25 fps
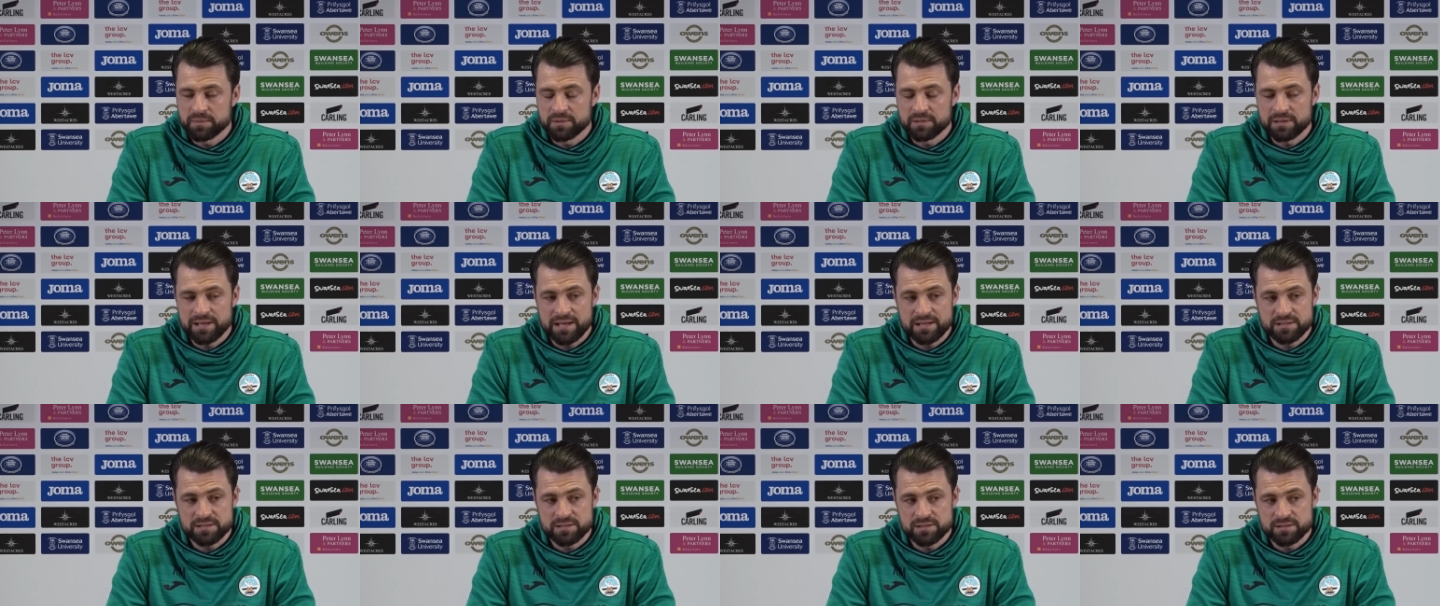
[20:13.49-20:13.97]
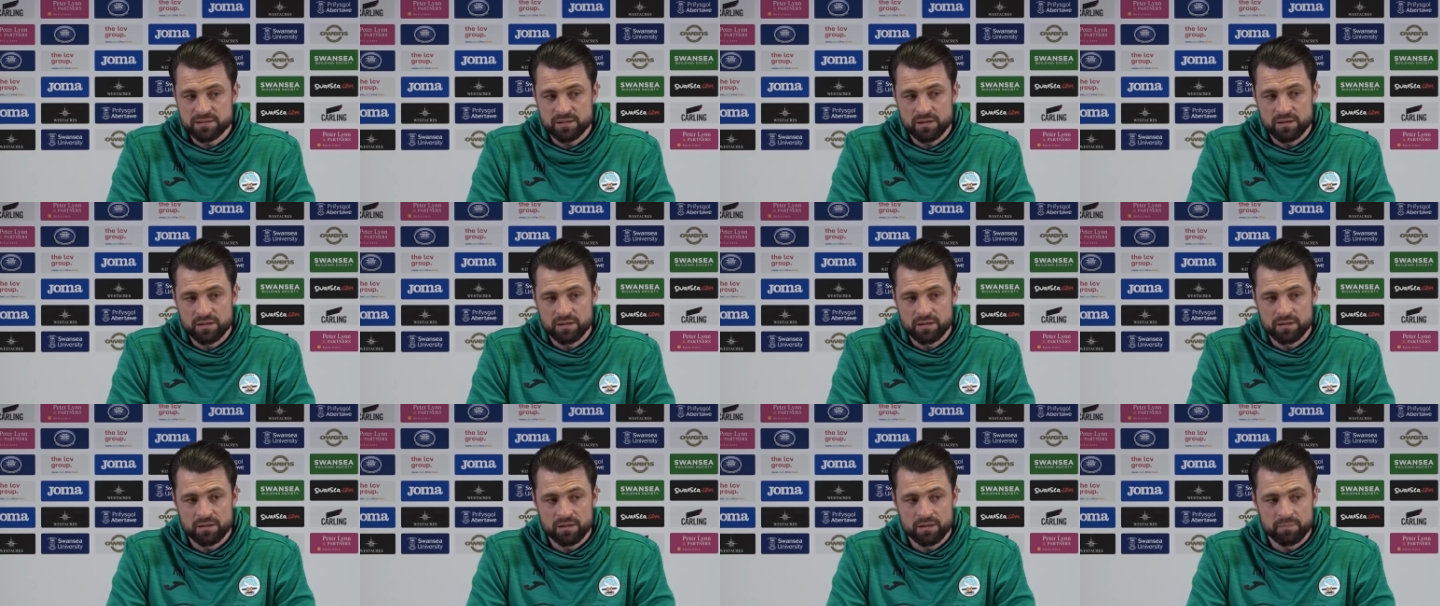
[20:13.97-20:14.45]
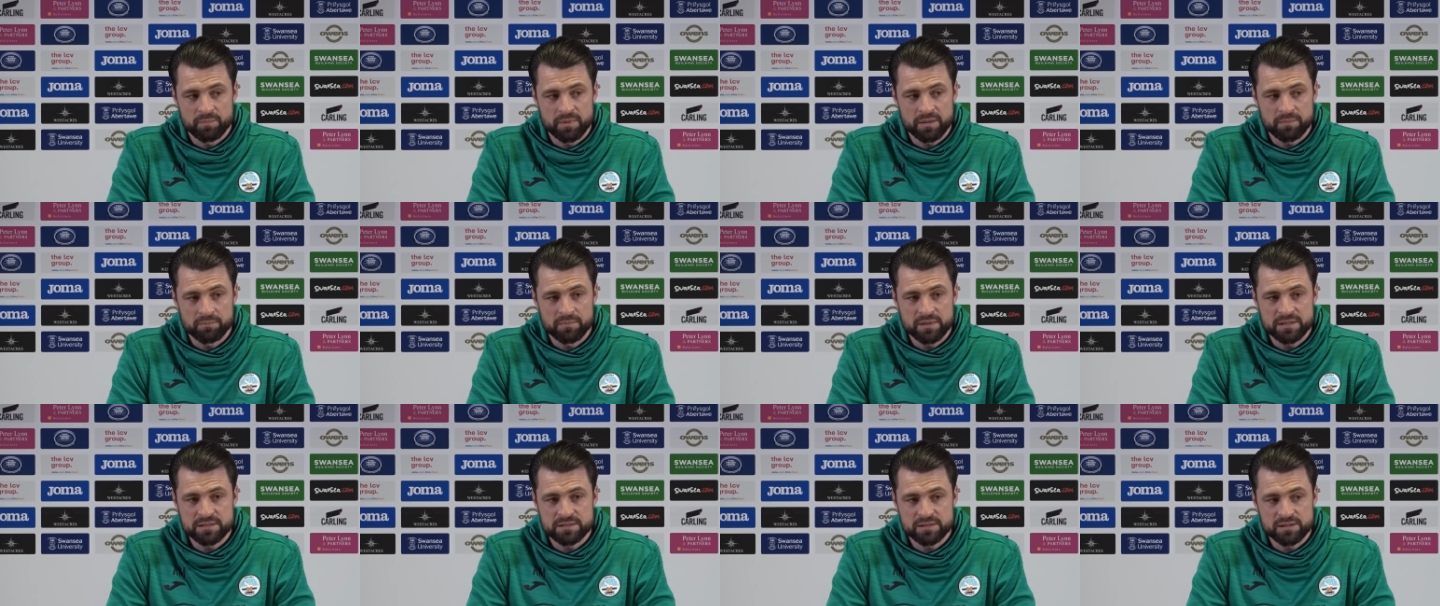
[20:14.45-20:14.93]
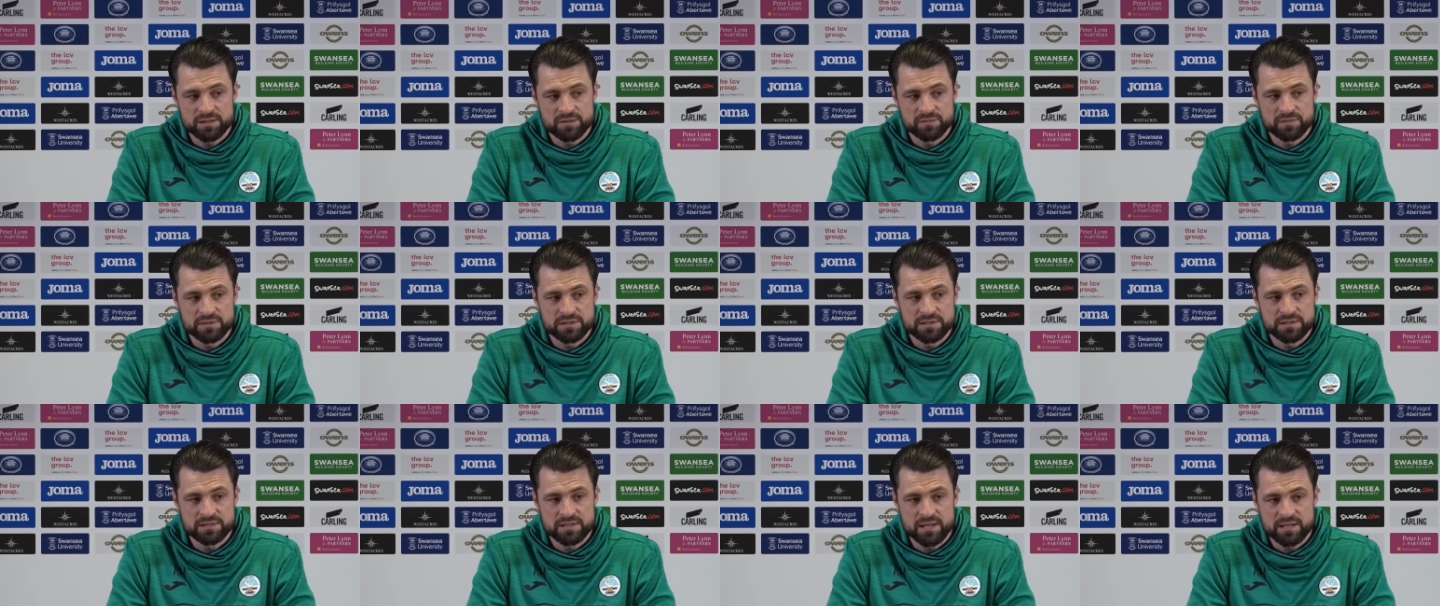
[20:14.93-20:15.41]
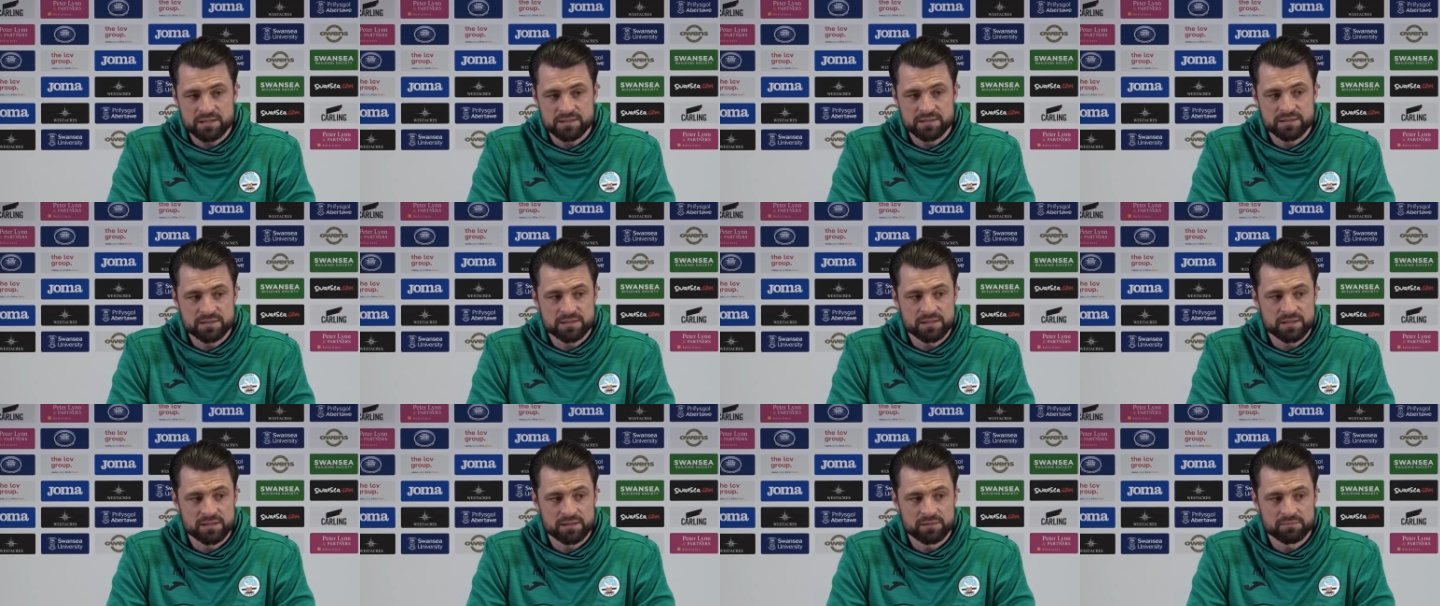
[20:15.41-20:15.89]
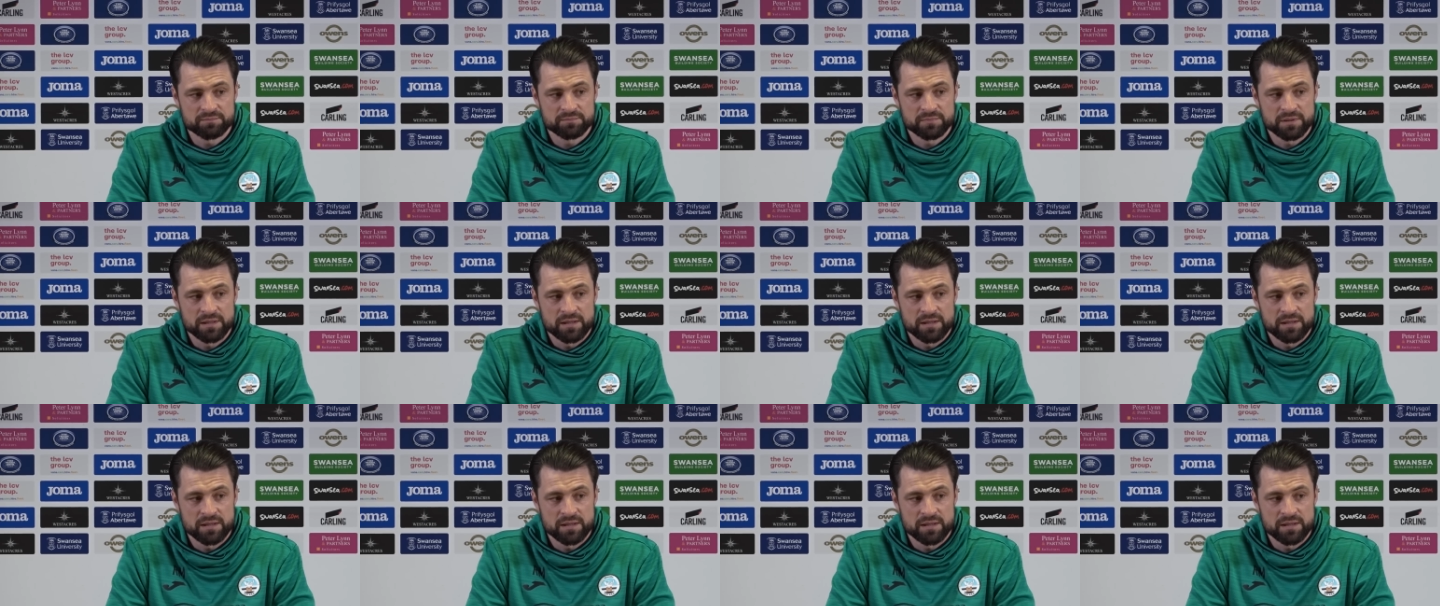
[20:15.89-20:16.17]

Lats is a, a big miss because of his intensity.